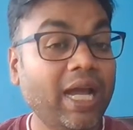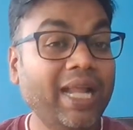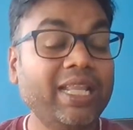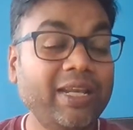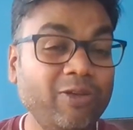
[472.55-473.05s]

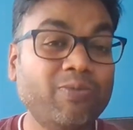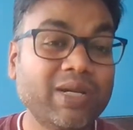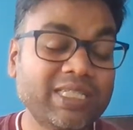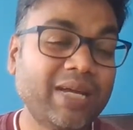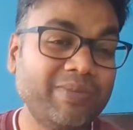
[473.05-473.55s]
and then you
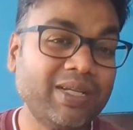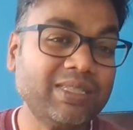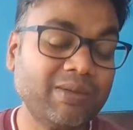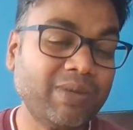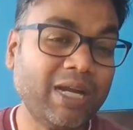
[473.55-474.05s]
must have done
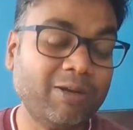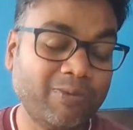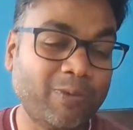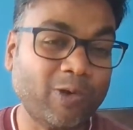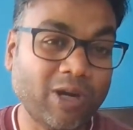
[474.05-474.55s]
some kind
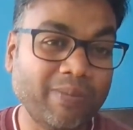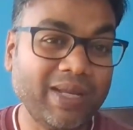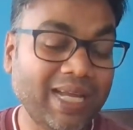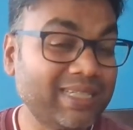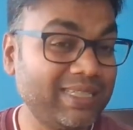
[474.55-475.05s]
of
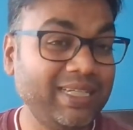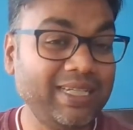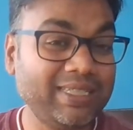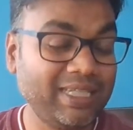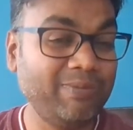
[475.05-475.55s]
programming like
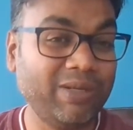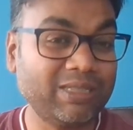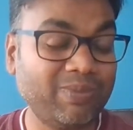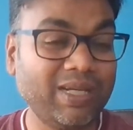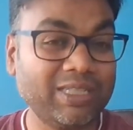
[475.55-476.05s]
C, C++,
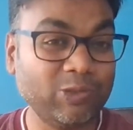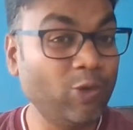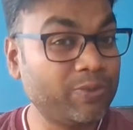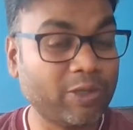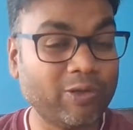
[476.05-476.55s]

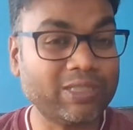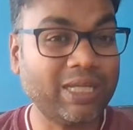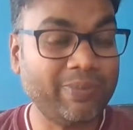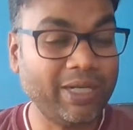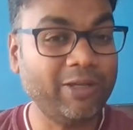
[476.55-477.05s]
OOPS
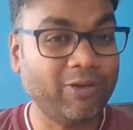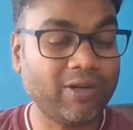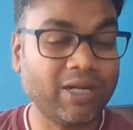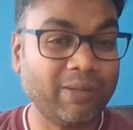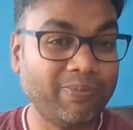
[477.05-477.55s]
concept in
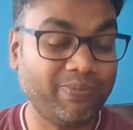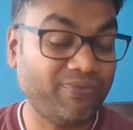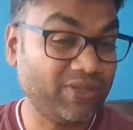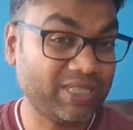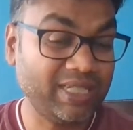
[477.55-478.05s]
your
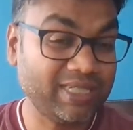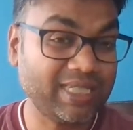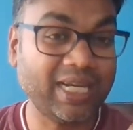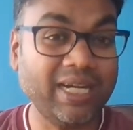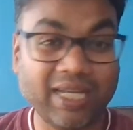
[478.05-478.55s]
first year,
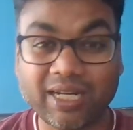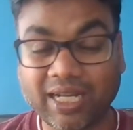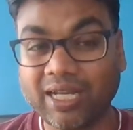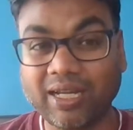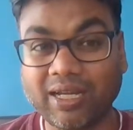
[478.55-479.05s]
second year,